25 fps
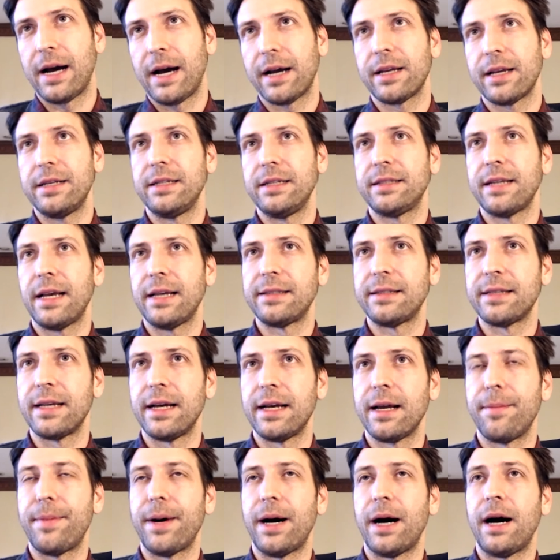How can you say
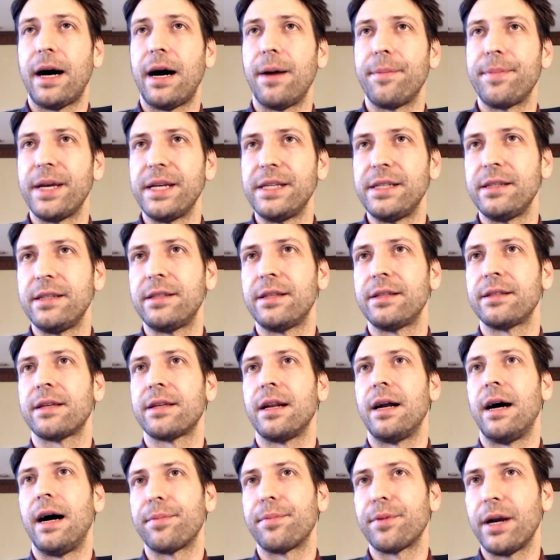something about how PhD students can
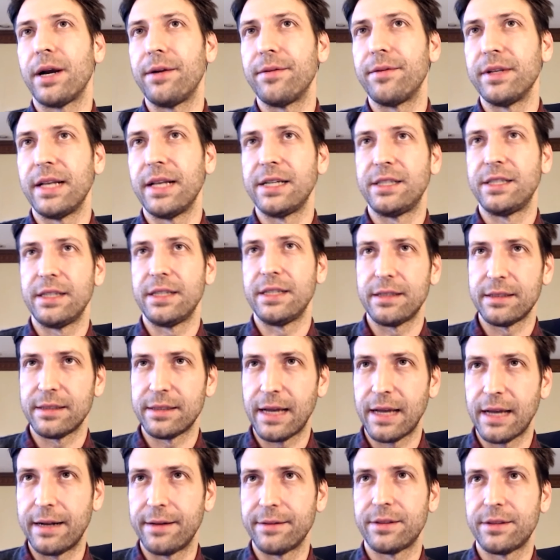operate in relation to these
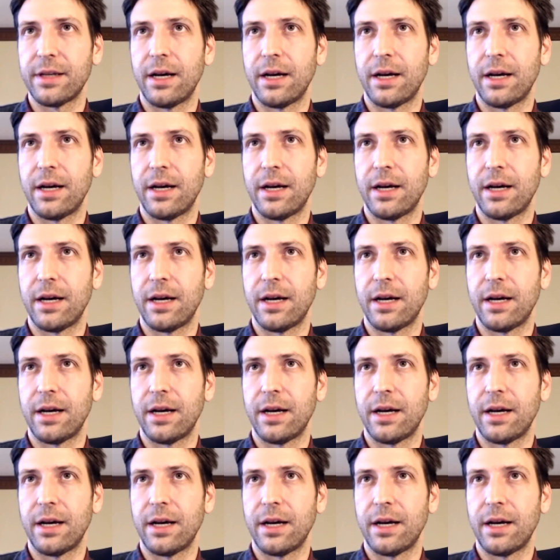incentives?